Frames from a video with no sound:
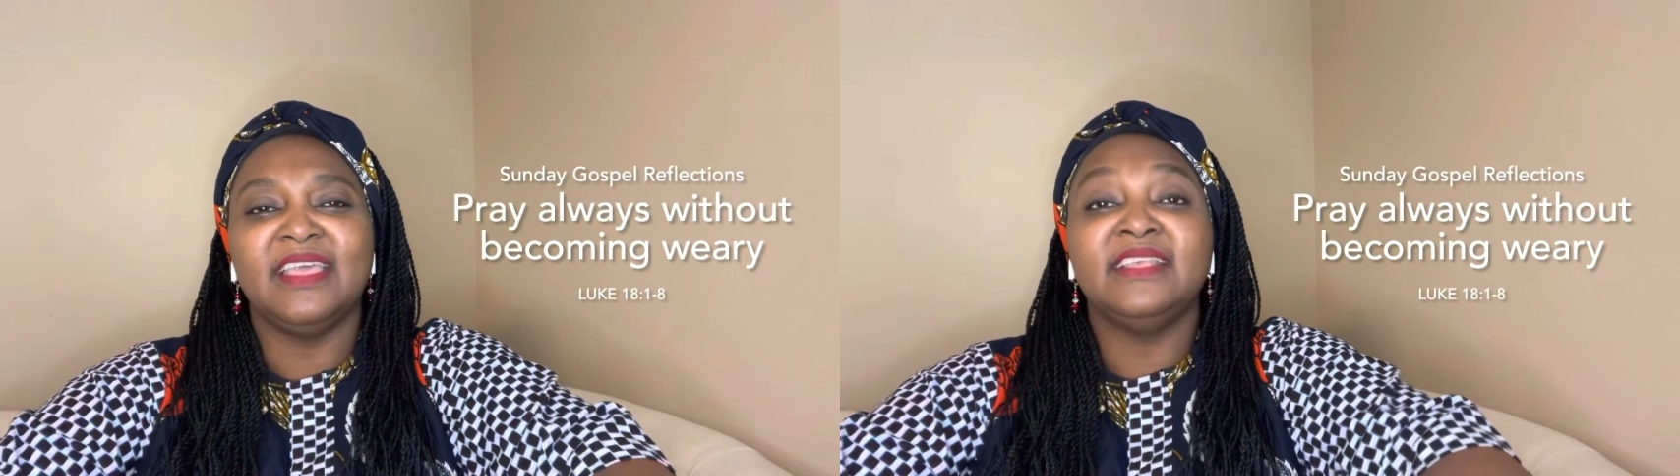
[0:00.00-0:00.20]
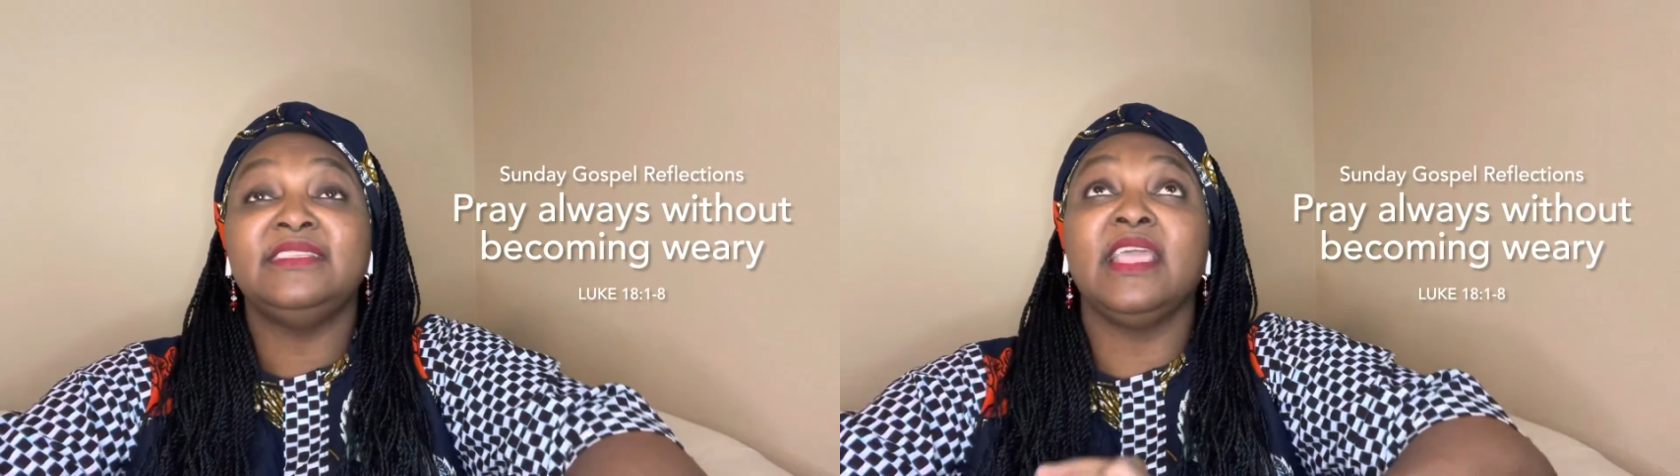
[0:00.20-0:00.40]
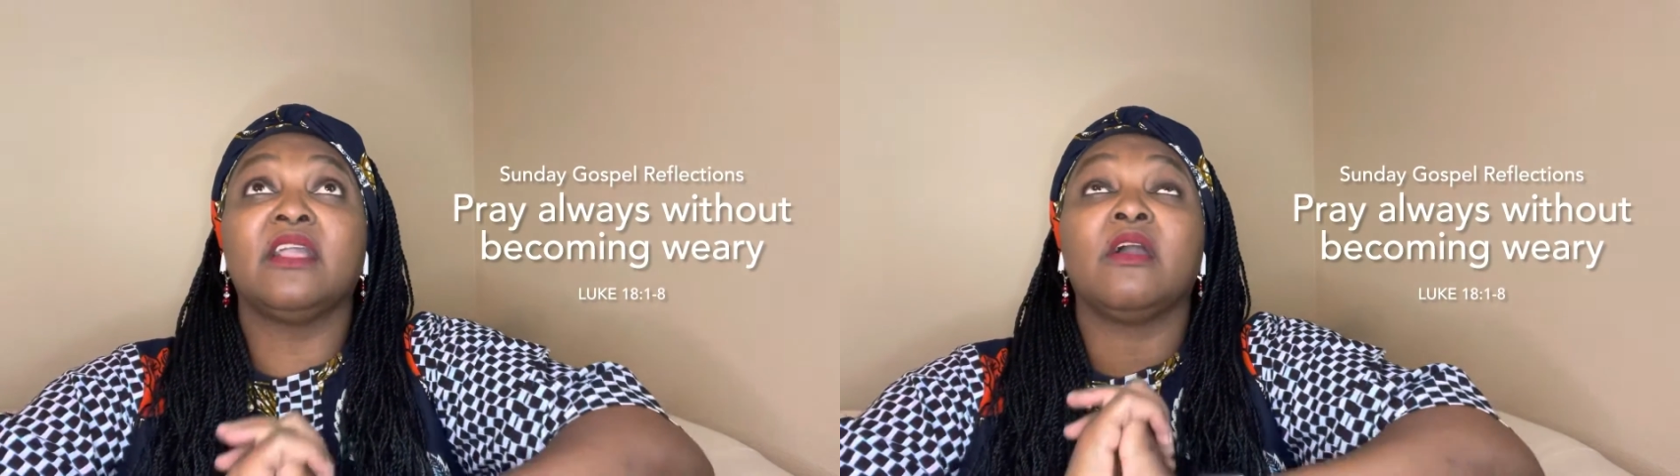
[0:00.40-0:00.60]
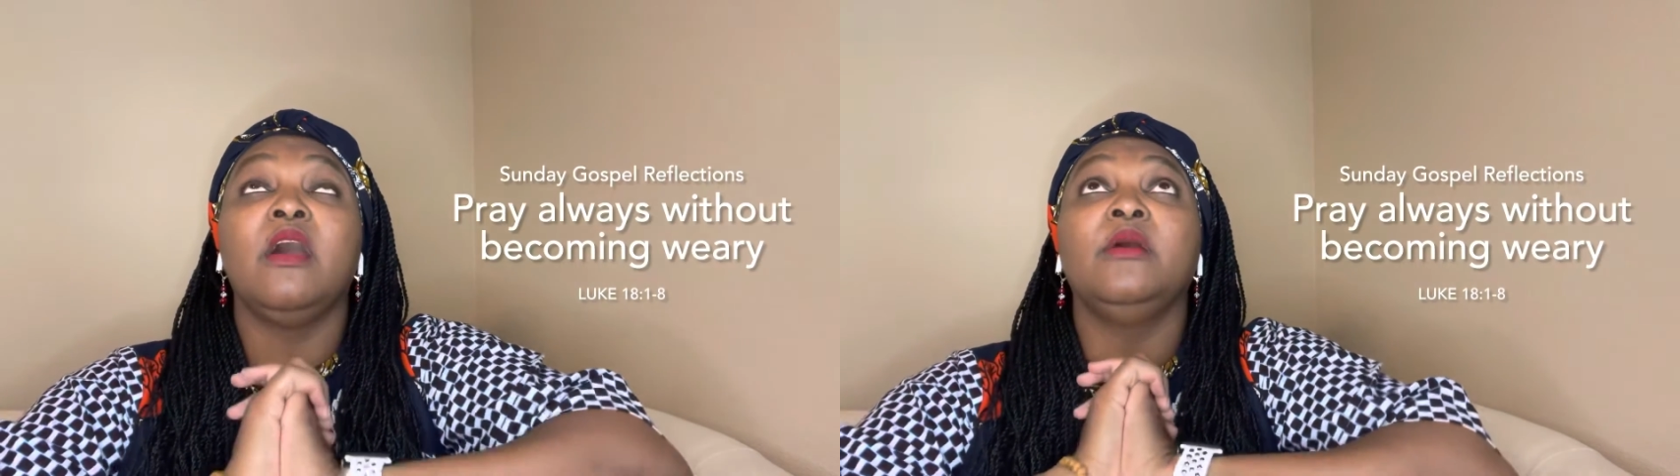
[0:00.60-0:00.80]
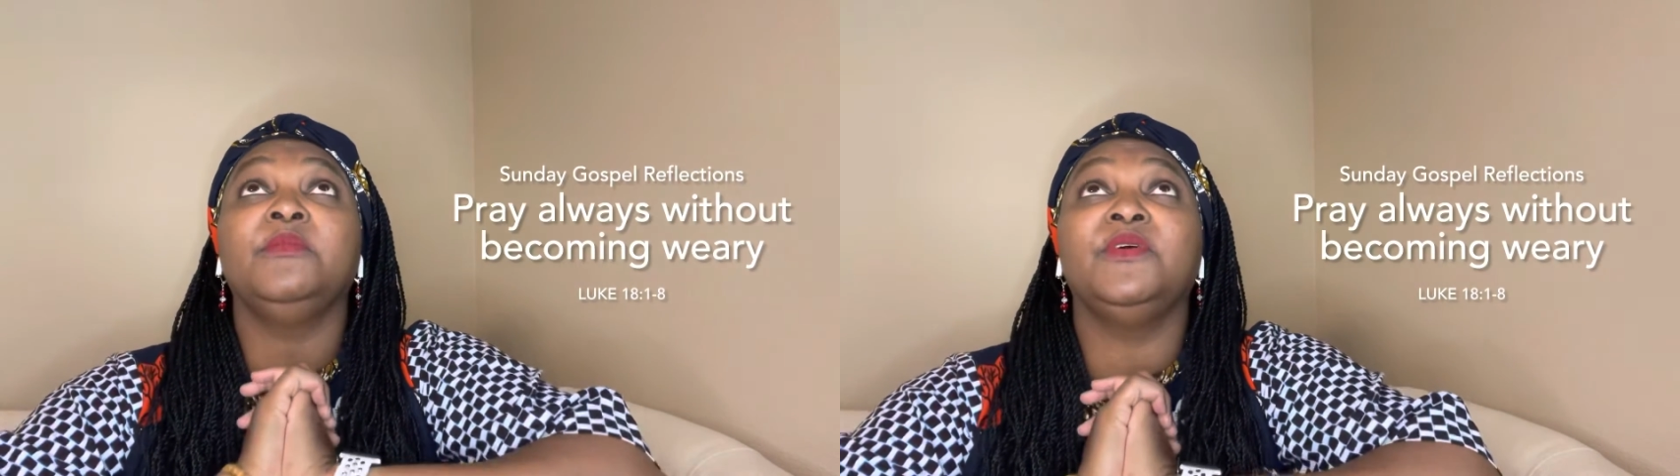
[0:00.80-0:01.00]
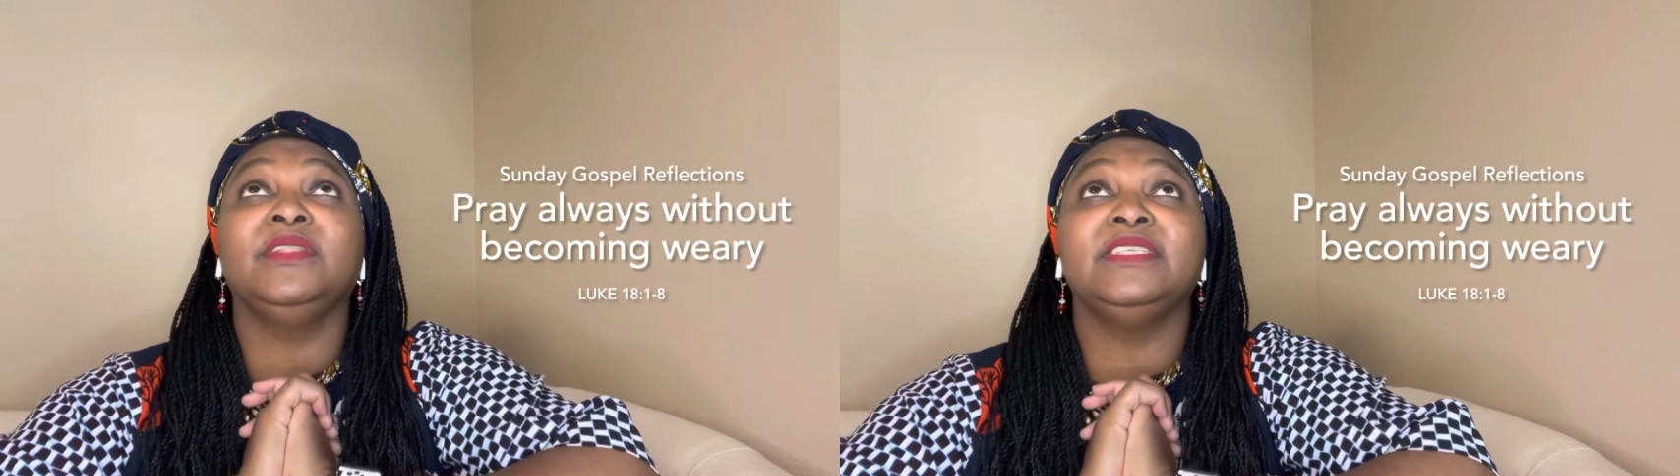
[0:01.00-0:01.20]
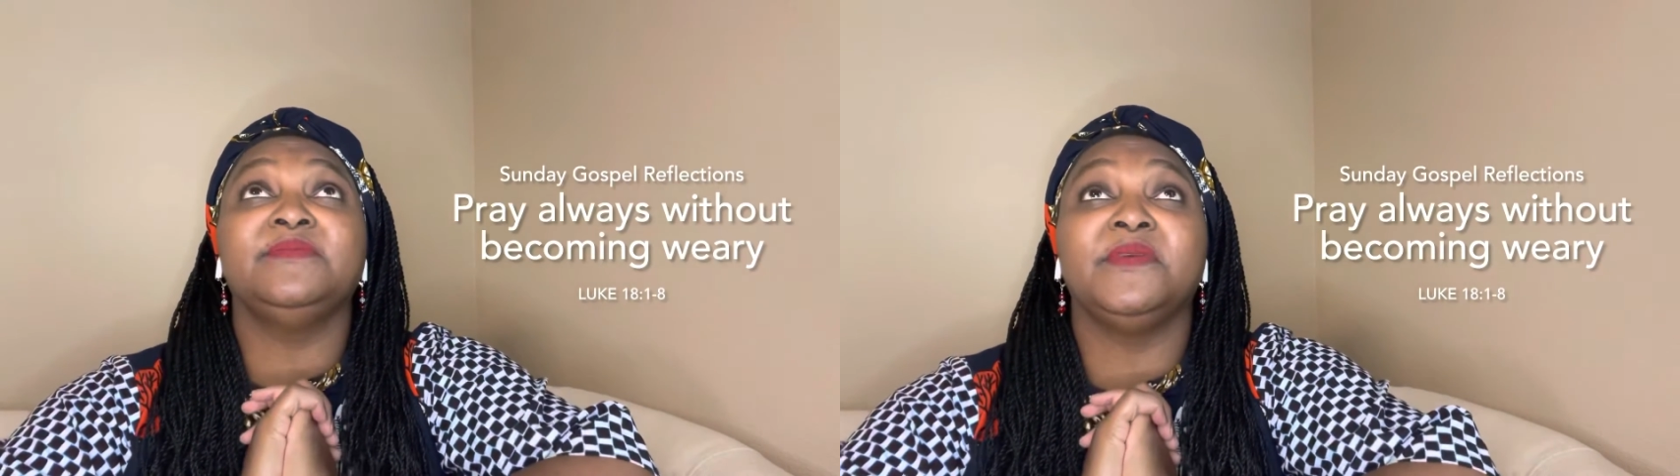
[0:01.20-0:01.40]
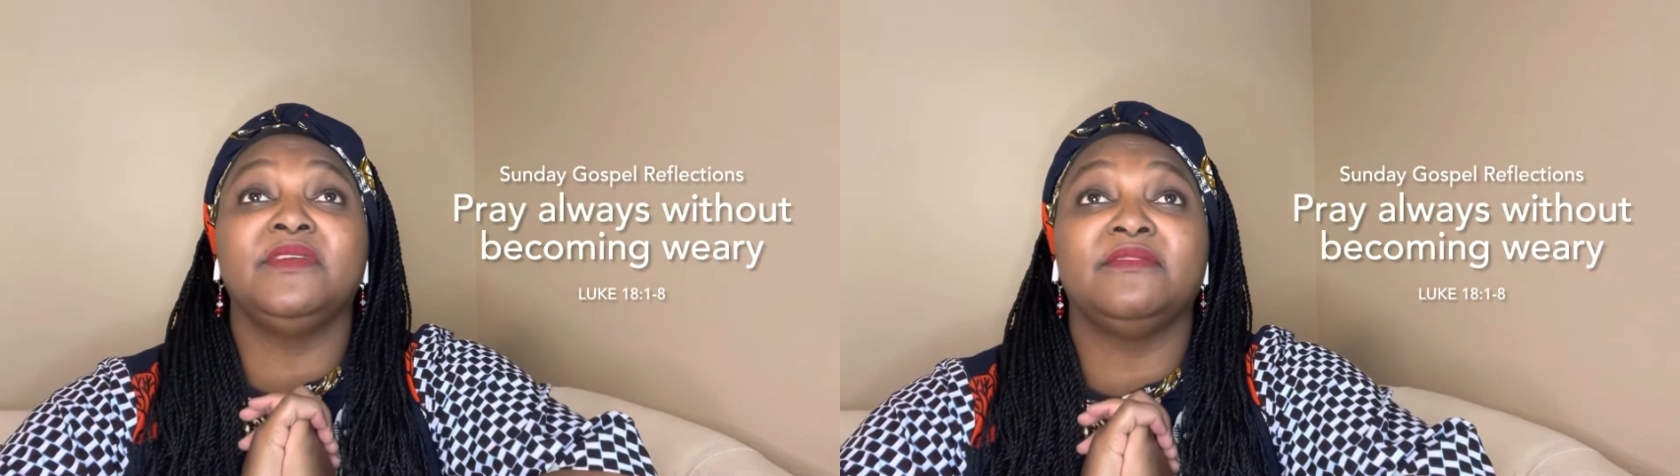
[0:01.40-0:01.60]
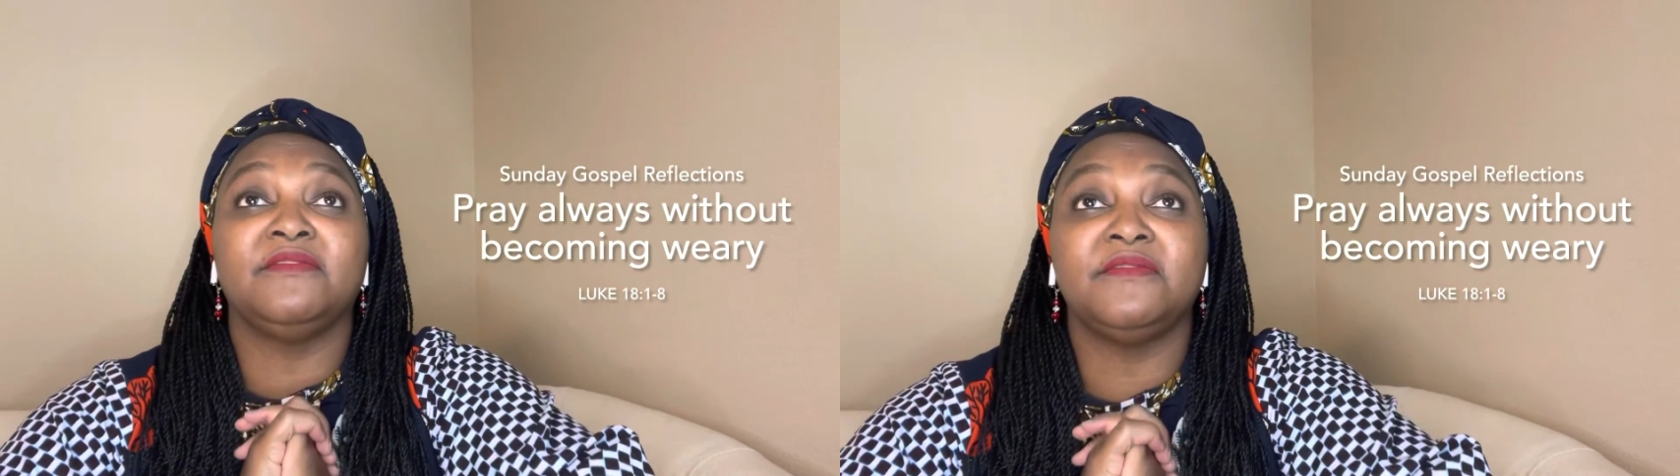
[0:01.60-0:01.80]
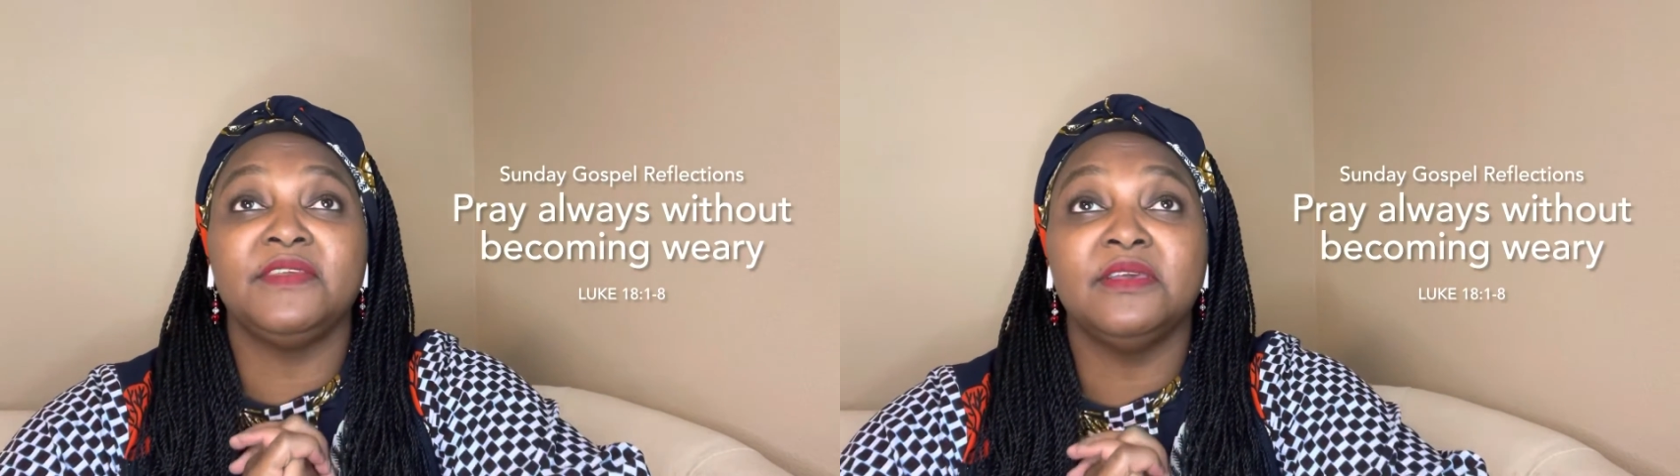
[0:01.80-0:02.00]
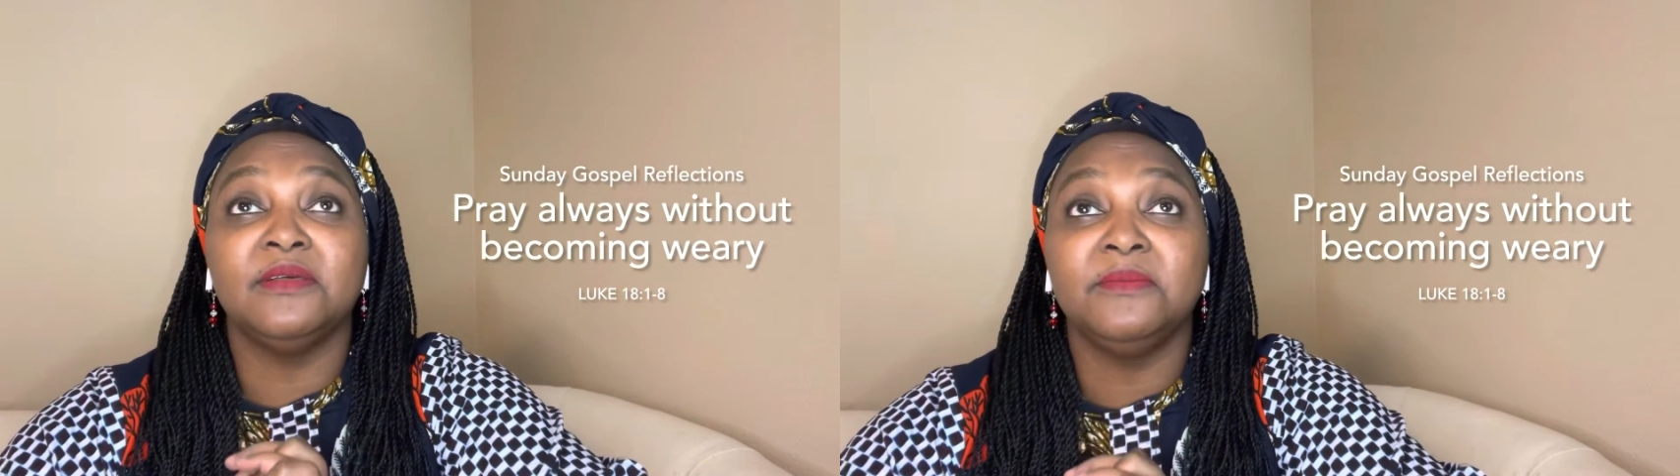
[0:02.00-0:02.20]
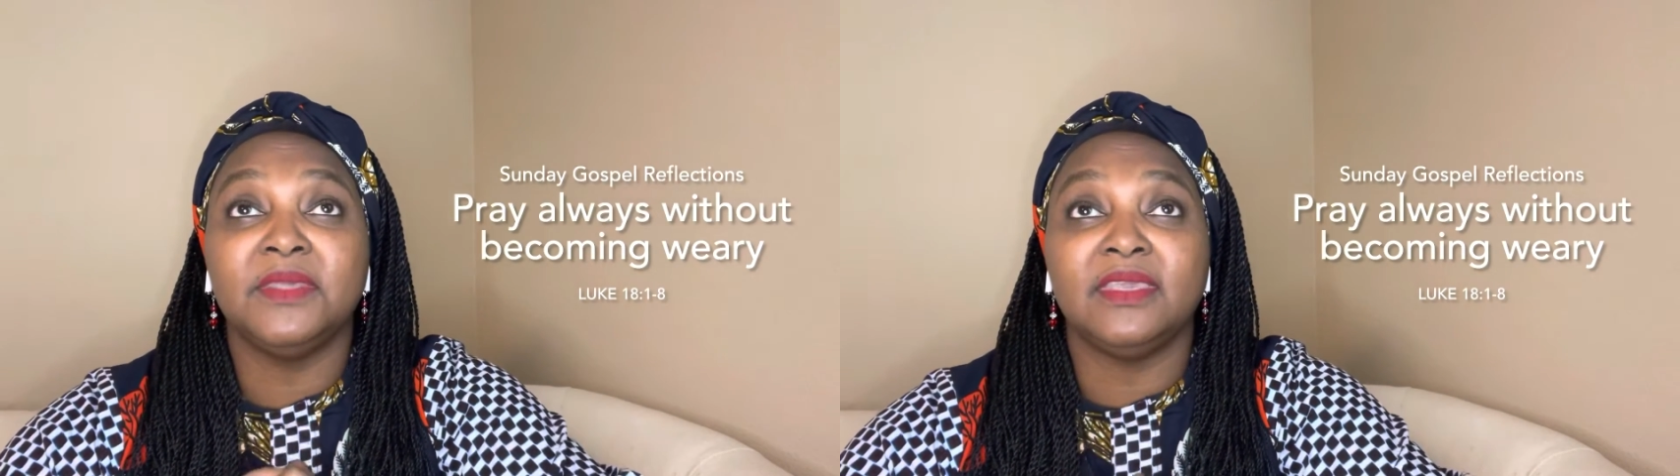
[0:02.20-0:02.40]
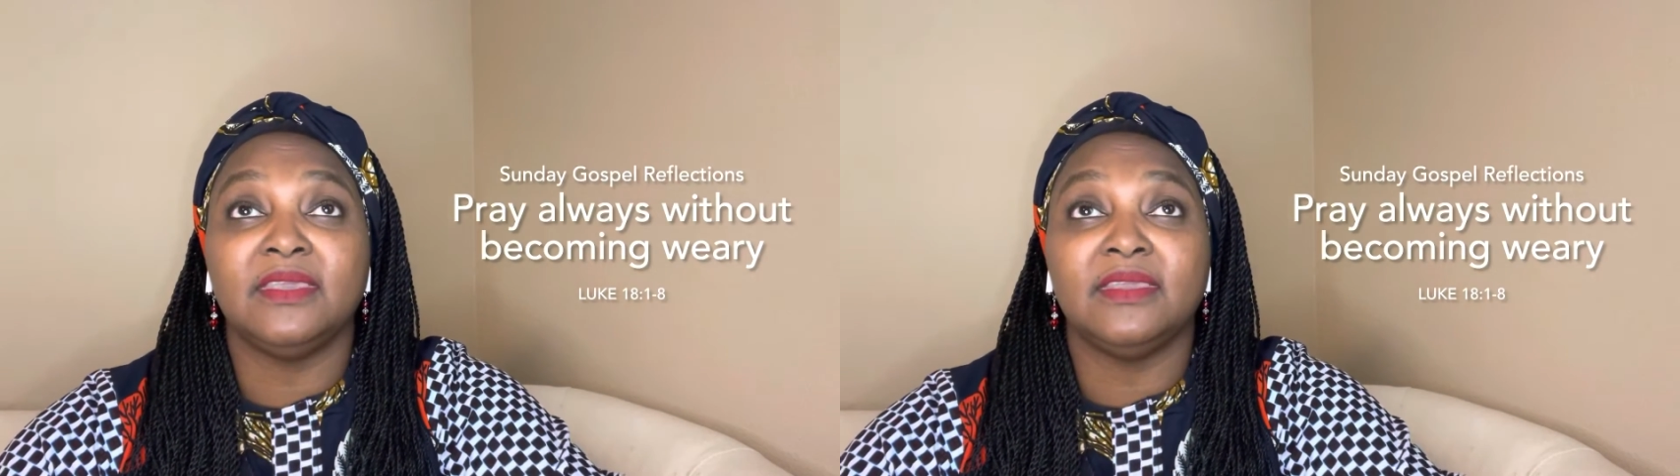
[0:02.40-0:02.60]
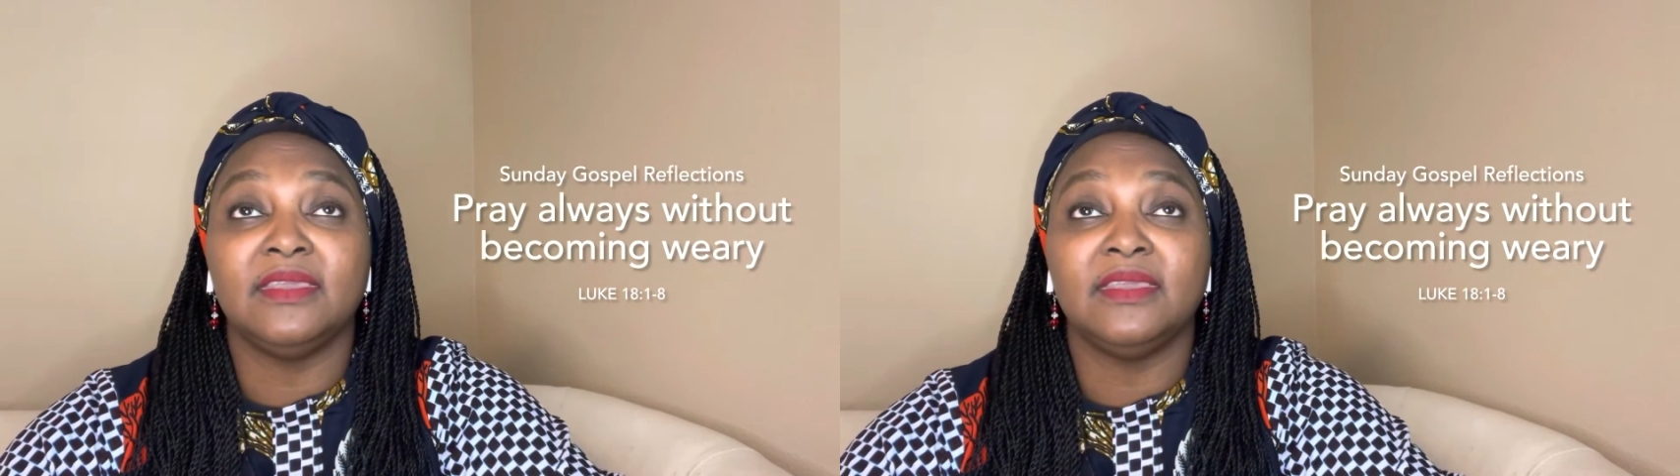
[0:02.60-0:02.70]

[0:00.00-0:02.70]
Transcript: Say, Come, Holy Spirit, fill me.